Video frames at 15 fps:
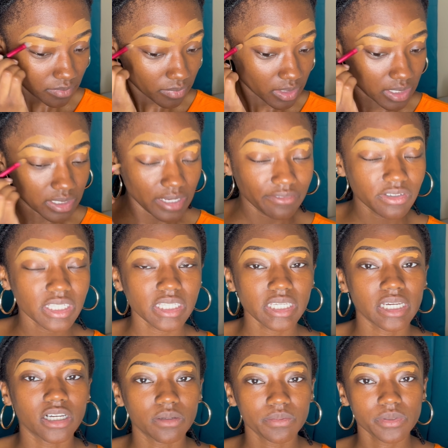it definitely
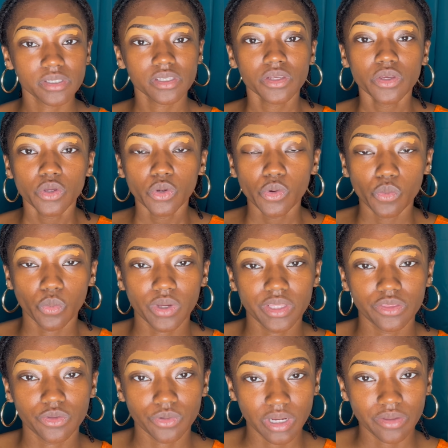helps
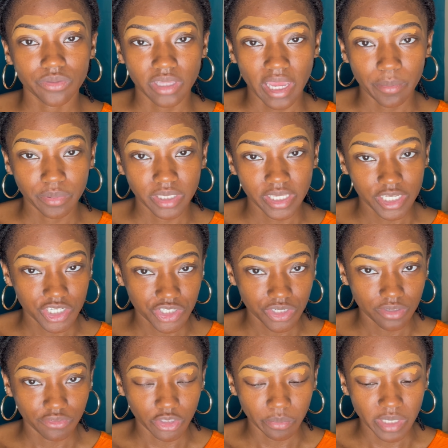when throughout the
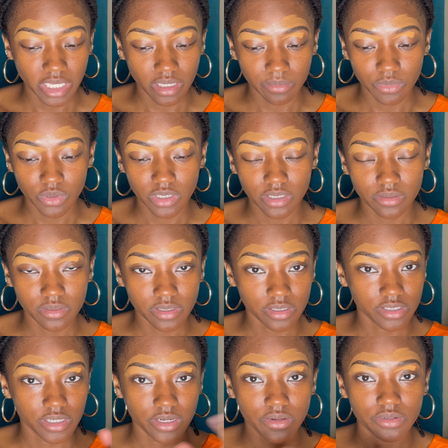application of your makeup you
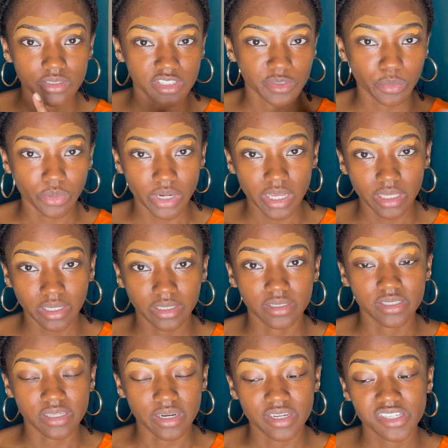continue to spray like a
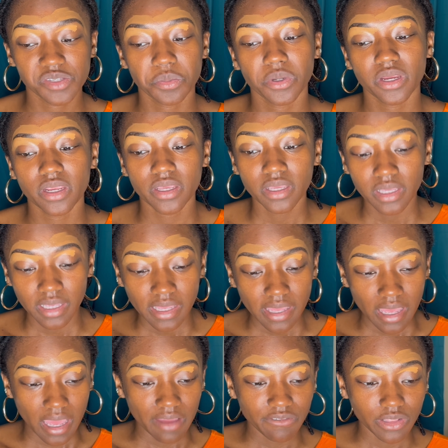setting spray.
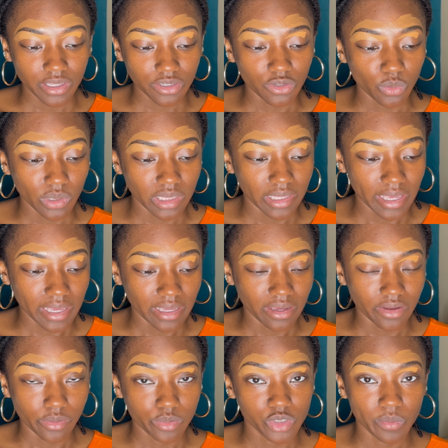I feel like doing that
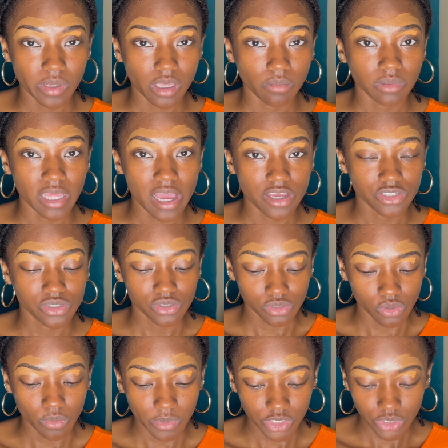helps your makeup last
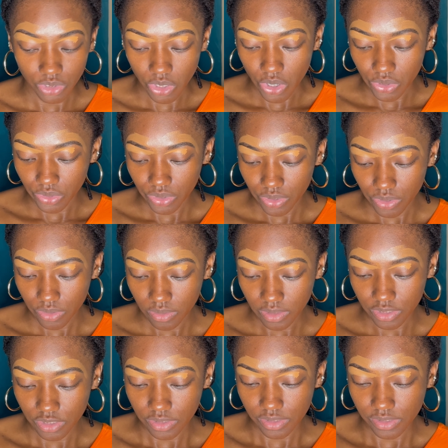so much longer
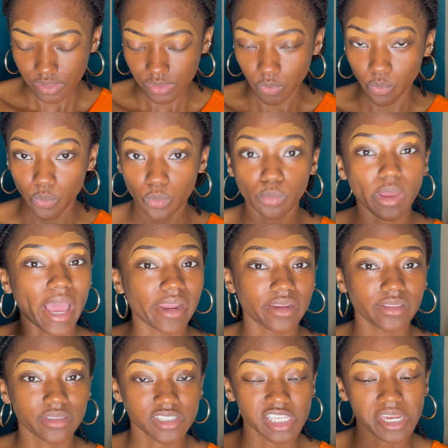than just
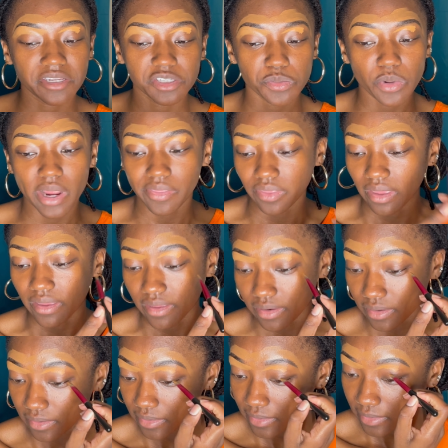adding the setting spray at the
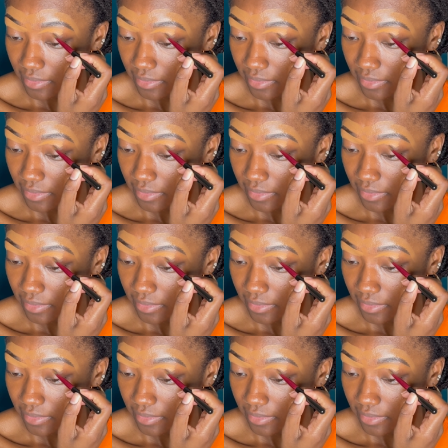end.